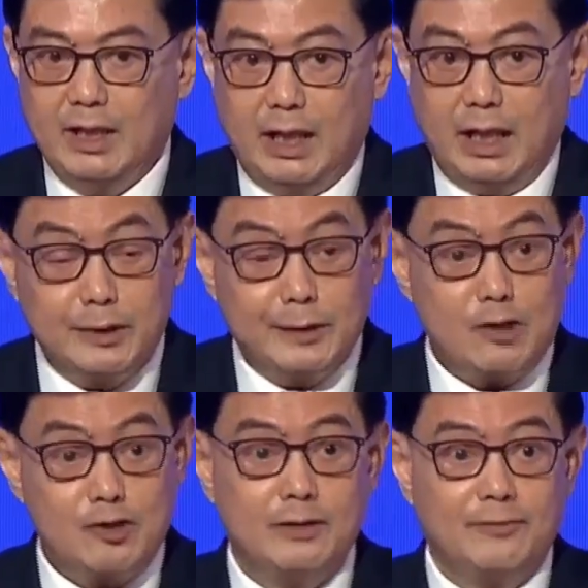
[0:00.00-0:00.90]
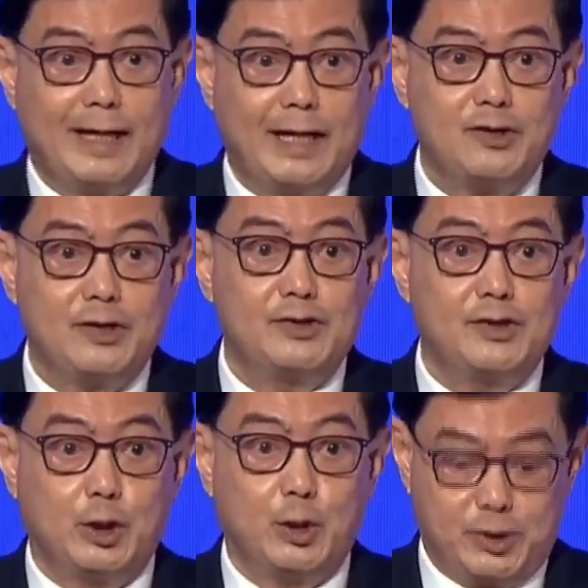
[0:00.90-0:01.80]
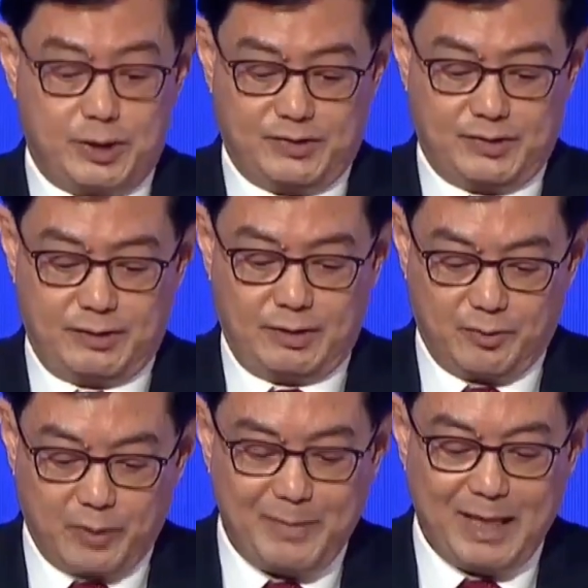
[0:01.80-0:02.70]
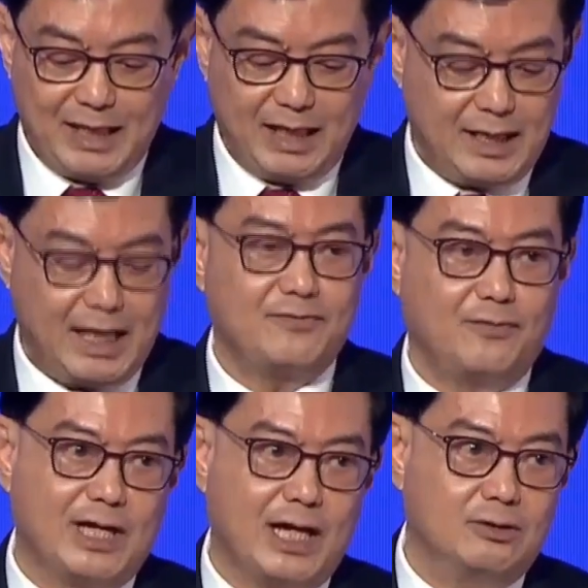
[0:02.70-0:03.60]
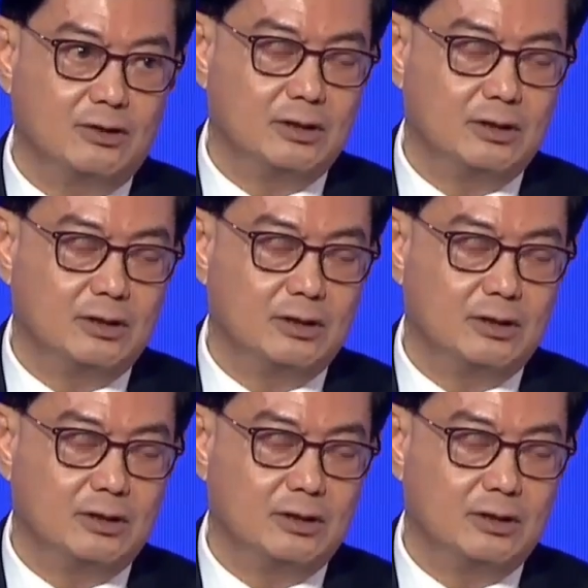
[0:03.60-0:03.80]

International financial institutions remain intact for now,